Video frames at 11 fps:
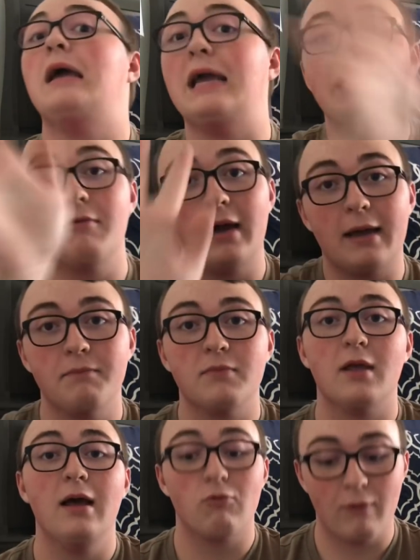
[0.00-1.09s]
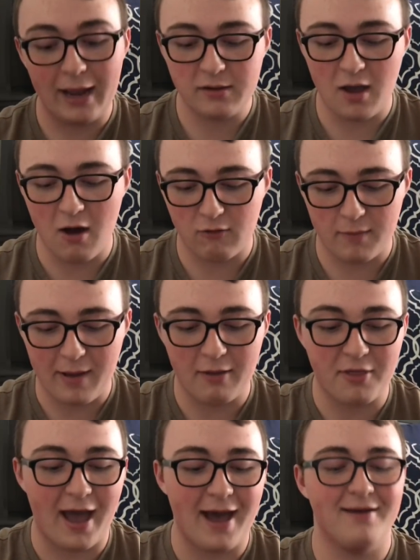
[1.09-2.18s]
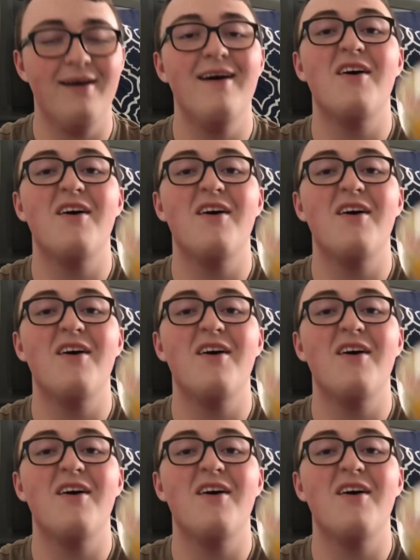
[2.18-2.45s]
Anyway, rant over about that.